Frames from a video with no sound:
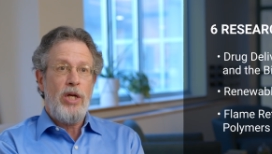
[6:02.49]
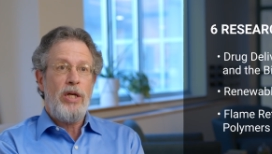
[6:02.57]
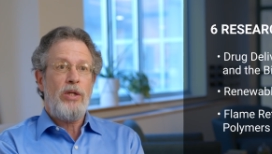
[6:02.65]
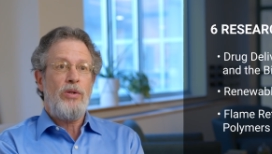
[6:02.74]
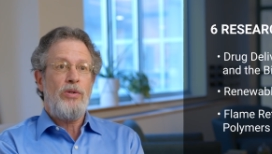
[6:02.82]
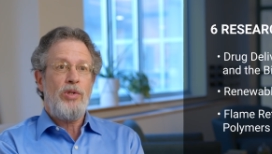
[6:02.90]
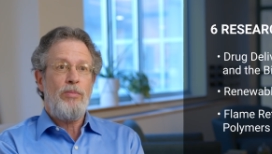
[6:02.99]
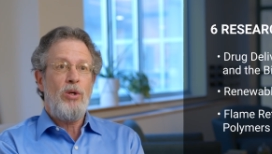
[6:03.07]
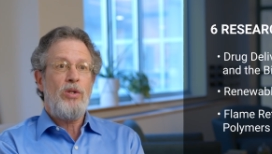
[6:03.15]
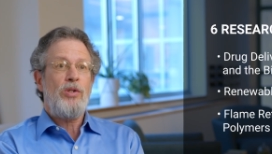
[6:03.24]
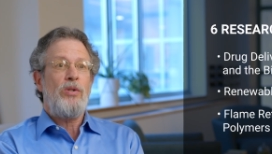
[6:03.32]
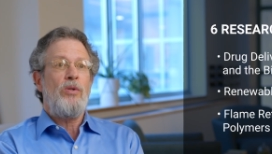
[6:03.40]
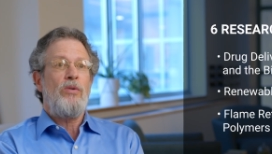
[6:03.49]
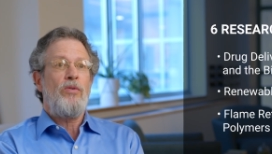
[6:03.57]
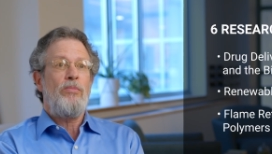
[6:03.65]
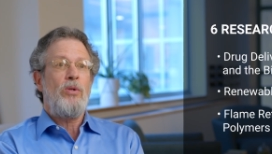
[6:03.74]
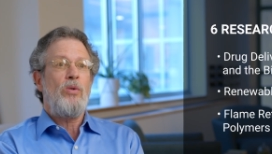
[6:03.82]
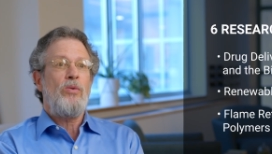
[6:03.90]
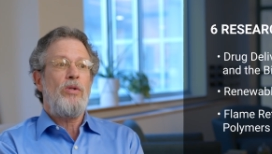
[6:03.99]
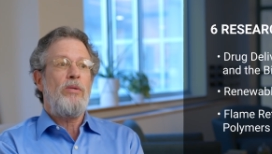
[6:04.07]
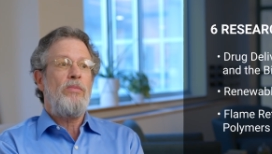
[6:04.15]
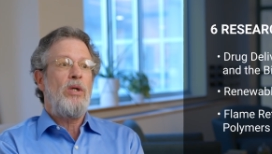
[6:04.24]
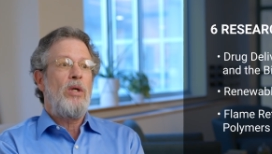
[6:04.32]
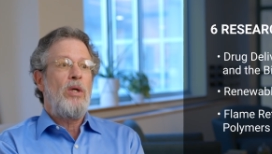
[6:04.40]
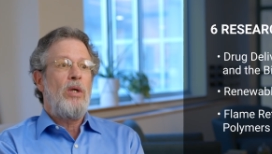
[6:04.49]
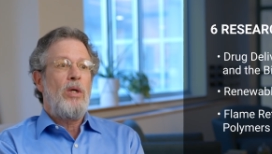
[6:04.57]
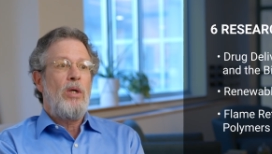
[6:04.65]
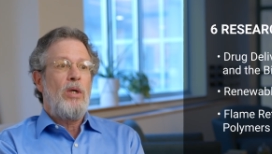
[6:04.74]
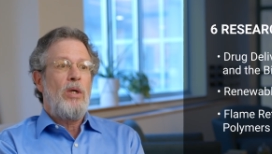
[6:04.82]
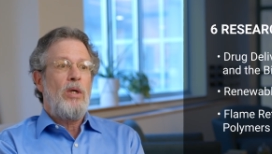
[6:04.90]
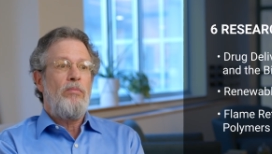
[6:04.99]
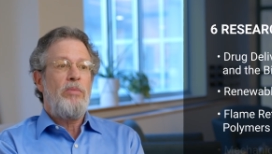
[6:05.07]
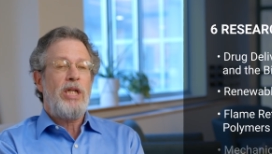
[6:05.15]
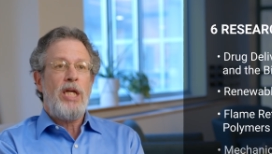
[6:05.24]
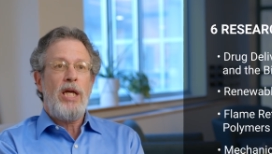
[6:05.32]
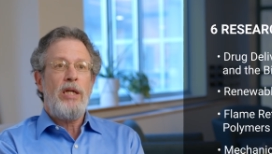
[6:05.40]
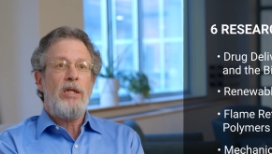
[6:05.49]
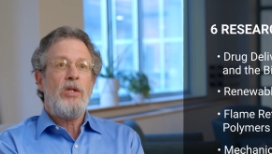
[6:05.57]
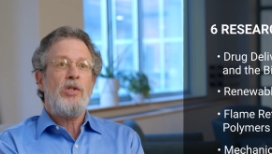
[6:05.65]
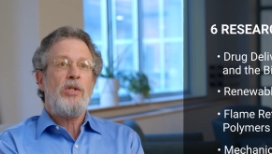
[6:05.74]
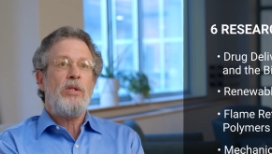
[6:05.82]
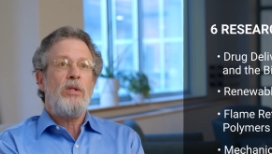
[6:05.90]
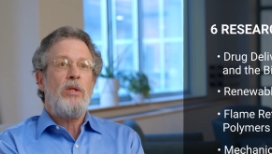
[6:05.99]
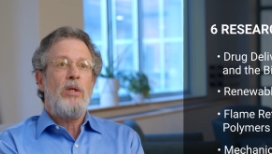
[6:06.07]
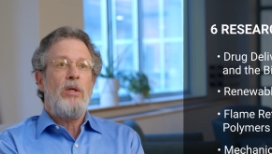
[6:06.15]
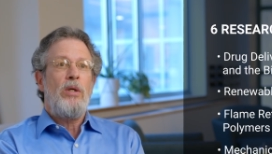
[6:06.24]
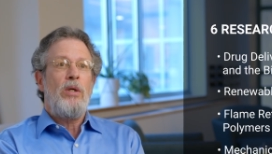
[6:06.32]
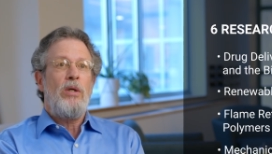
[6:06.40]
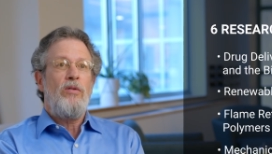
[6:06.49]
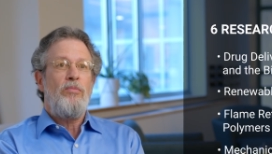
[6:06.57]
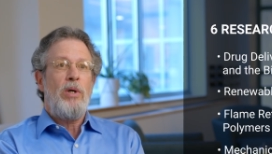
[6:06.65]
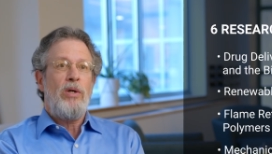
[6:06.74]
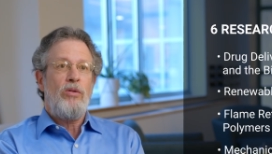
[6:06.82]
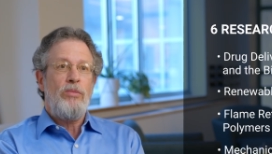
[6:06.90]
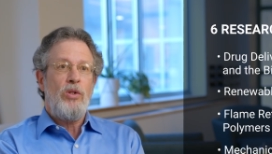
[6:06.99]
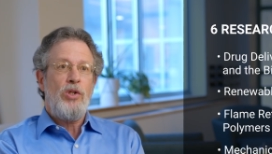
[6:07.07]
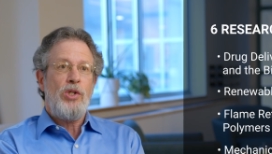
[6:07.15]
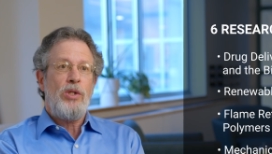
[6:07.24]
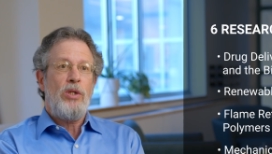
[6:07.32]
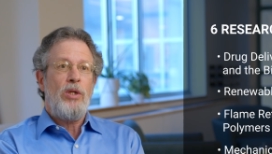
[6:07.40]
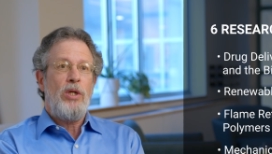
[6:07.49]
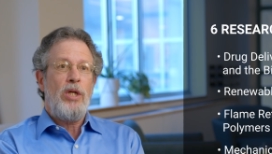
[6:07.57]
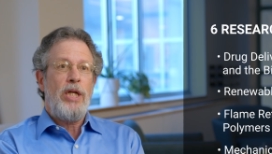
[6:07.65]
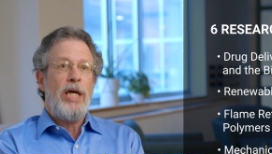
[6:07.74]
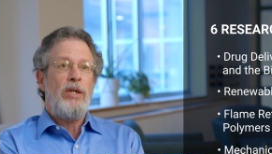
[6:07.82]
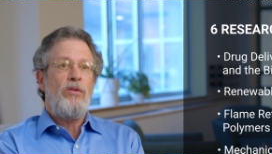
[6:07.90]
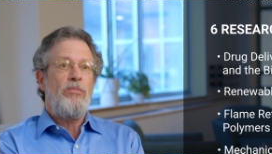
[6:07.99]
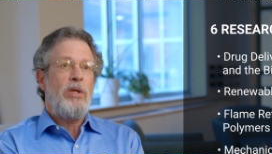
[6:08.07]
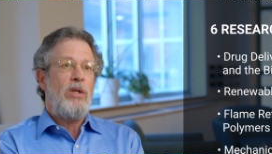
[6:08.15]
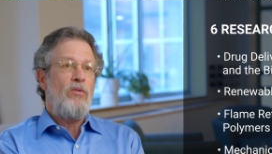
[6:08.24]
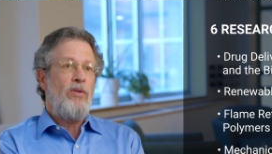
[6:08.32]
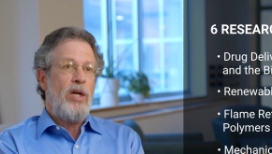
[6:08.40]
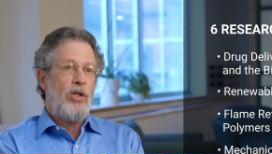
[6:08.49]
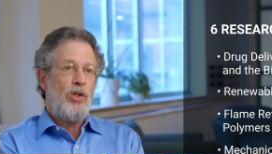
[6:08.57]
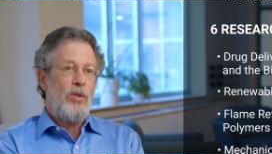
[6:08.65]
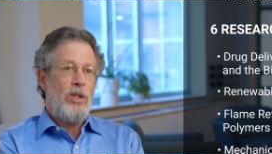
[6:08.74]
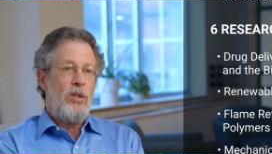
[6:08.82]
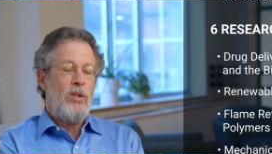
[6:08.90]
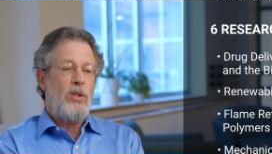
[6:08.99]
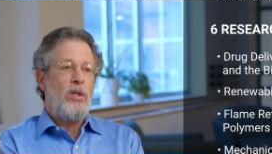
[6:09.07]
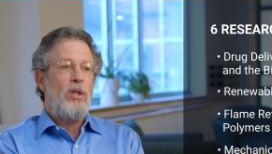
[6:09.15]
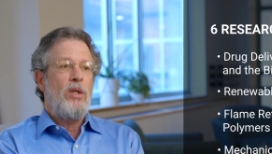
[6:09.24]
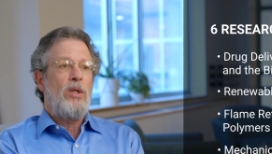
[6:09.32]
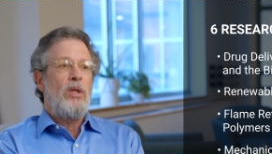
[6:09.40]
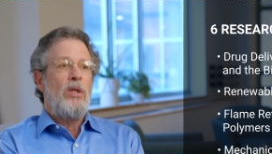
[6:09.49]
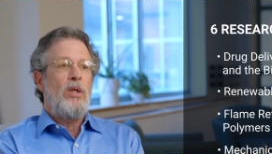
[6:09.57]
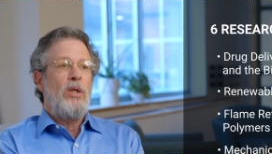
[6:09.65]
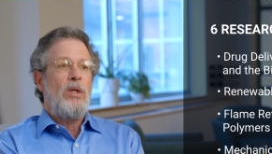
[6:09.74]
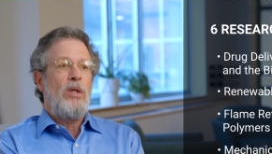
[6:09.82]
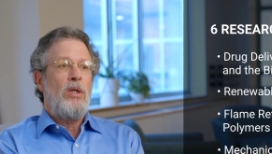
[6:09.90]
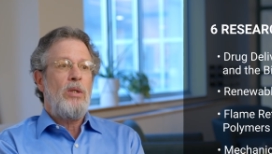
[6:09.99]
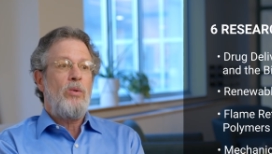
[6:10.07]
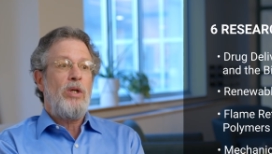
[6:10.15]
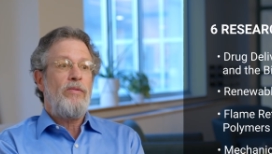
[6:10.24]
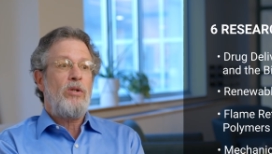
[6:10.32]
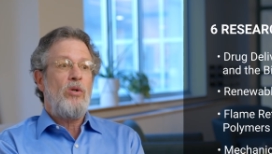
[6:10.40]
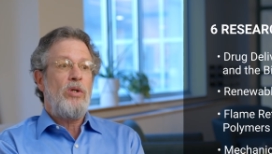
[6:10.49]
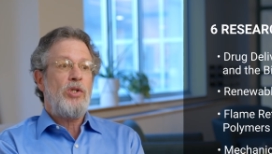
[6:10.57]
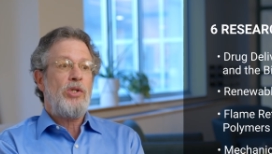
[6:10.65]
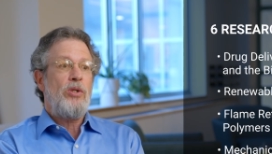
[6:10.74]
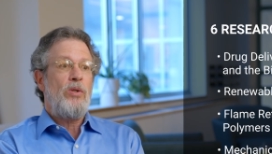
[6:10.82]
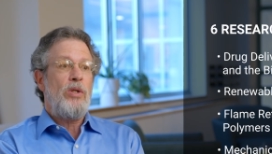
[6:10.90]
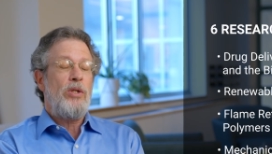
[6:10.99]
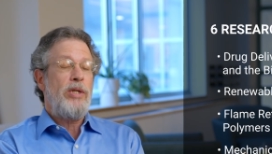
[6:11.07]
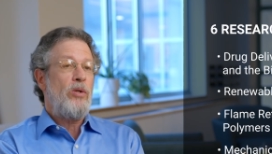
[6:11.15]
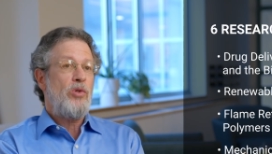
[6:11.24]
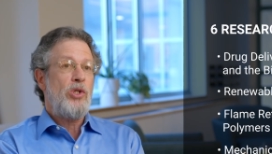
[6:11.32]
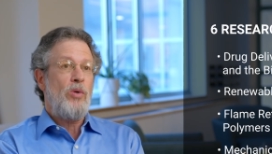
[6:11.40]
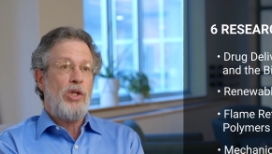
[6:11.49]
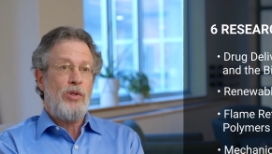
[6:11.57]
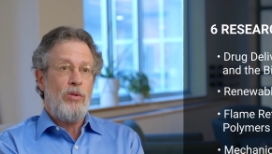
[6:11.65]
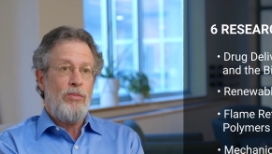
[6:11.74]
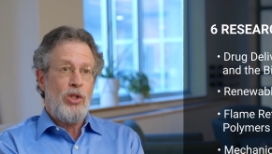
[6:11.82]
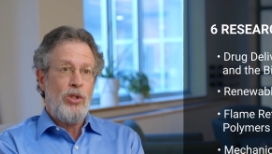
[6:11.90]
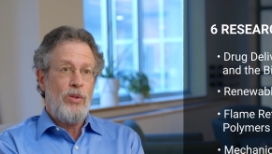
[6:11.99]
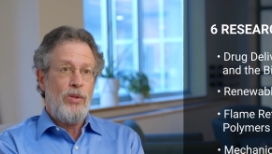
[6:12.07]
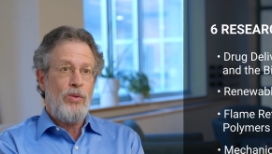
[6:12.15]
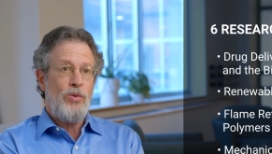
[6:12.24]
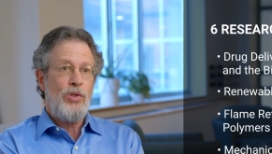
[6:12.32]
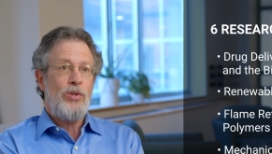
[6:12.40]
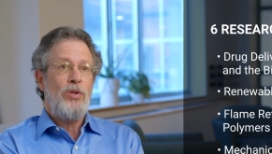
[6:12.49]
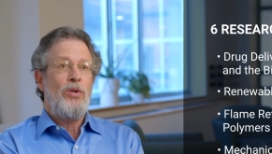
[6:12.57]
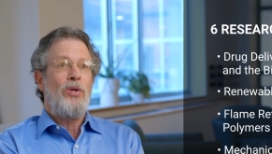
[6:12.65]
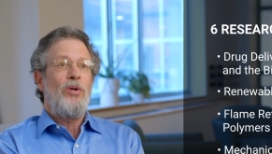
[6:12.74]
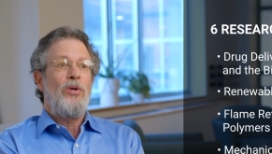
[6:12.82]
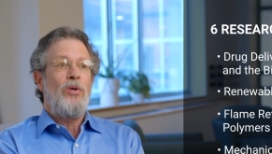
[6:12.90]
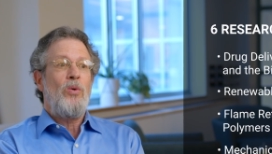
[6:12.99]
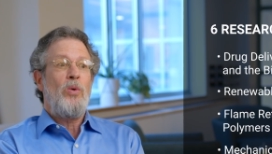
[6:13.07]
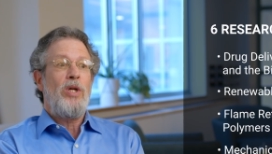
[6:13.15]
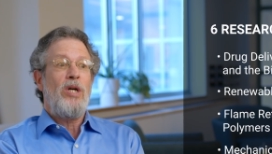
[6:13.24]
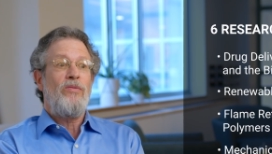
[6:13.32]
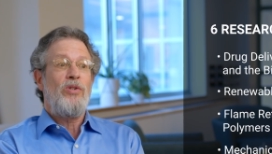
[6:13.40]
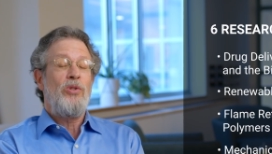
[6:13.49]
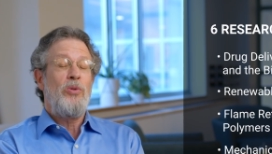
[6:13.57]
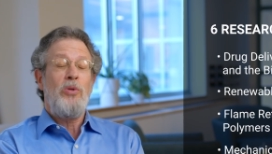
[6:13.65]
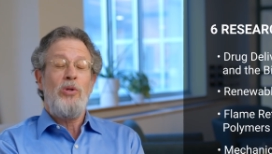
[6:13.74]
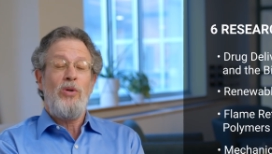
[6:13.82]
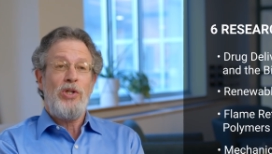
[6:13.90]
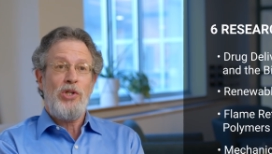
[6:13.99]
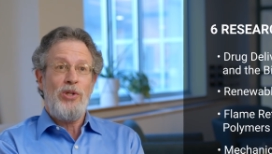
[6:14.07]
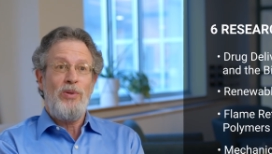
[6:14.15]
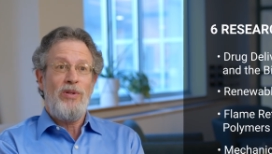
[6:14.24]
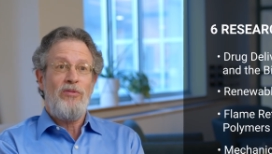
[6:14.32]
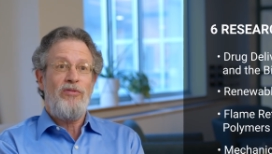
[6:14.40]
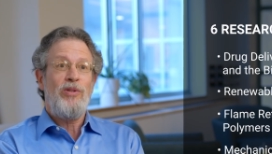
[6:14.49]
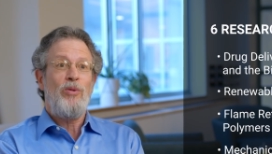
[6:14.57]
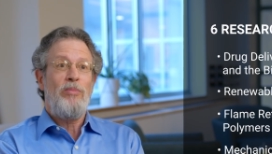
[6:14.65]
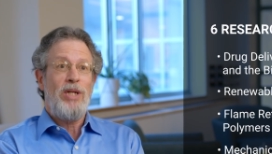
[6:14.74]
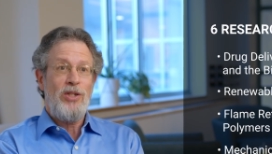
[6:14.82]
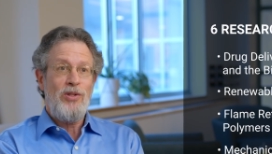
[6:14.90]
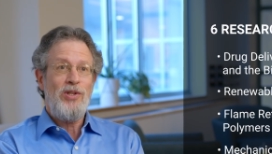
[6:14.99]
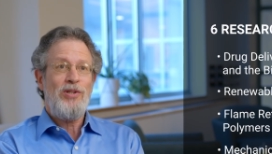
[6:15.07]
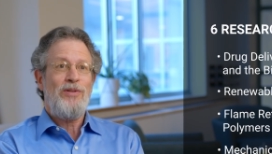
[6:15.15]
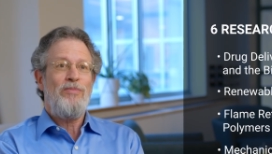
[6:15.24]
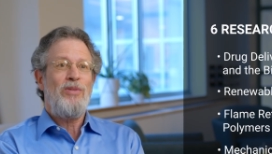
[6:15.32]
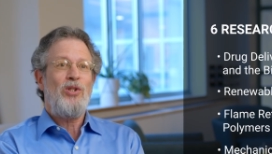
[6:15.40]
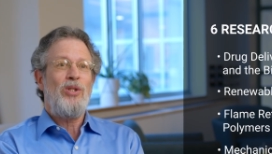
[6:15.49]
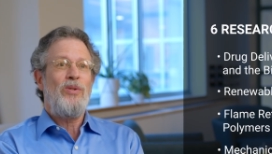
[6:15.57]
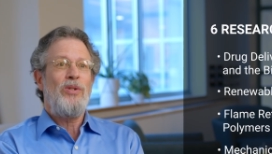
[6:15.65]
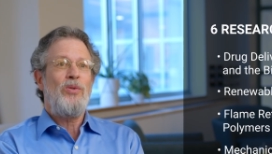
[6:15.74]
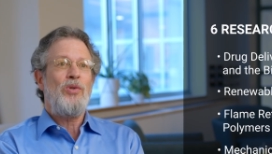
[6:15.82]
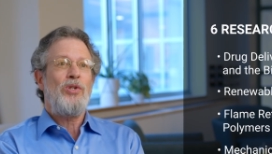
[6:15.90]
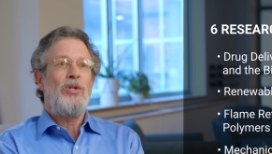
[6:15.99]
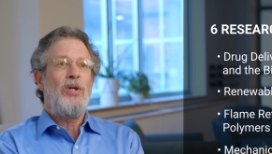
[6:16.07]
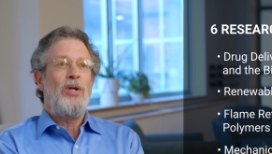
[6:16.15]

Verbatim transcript: anchor sponsor of the program, mechanics of polymers and additive manufacturing. We have a cluster on nanostructured materials. We have a new cluster on filamentous materials.